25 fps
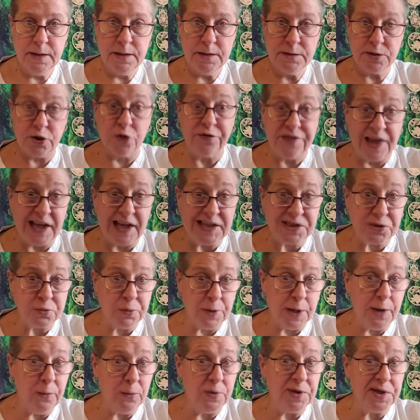So that's
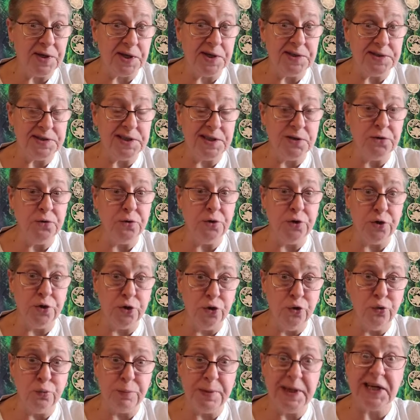what I will continue to
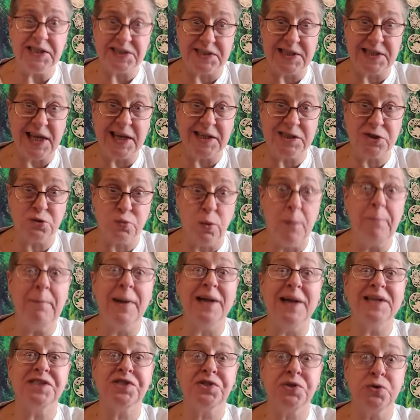do, because that is what
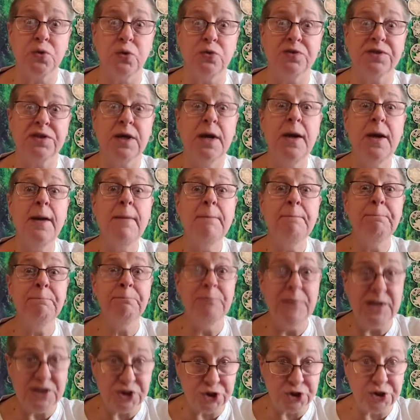my soul's
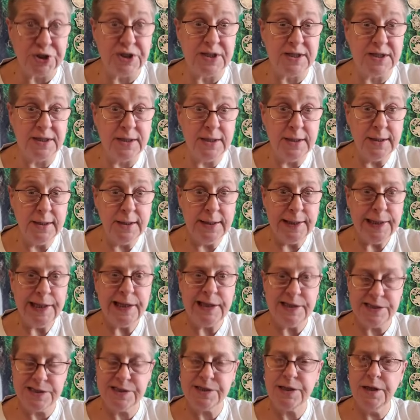mission
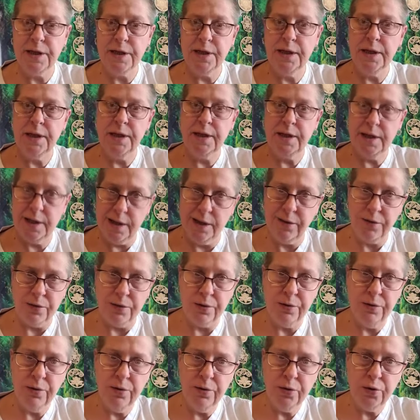is
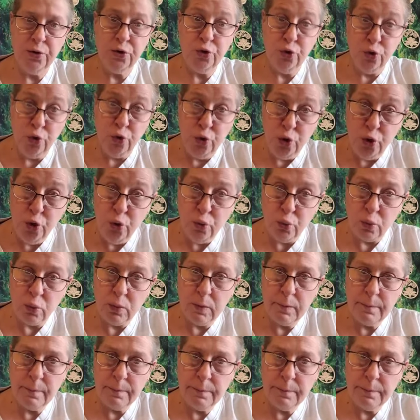here to do.